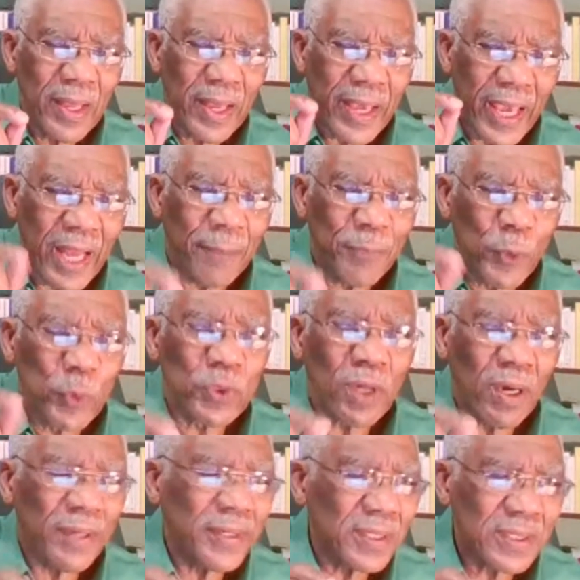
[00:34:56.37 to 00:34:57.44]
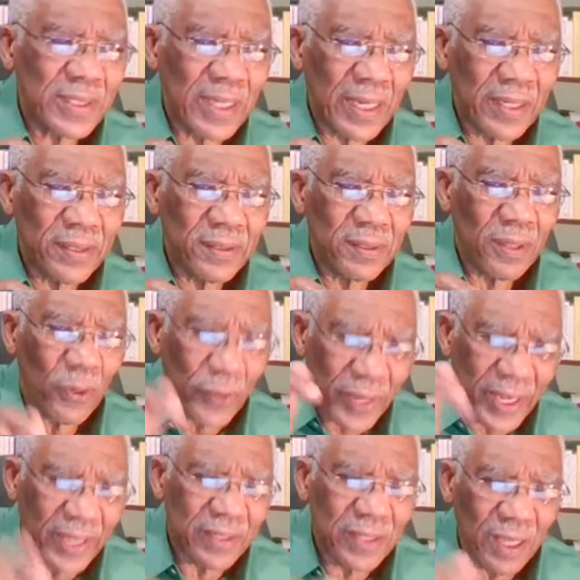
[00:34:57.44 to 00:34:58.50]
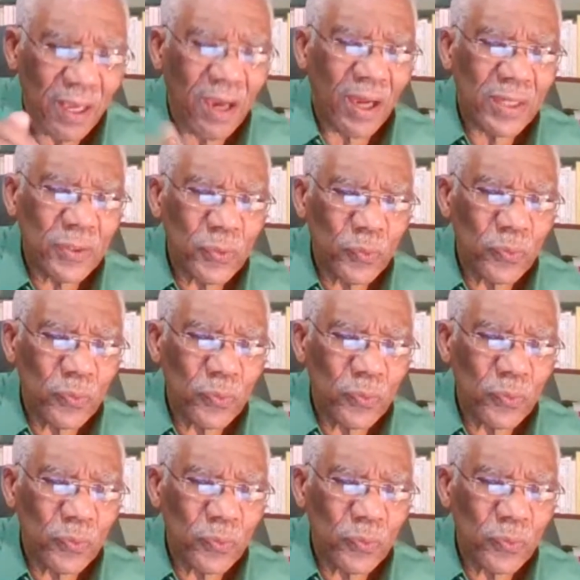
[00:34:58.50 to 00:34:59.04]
help you to understand how Haiti got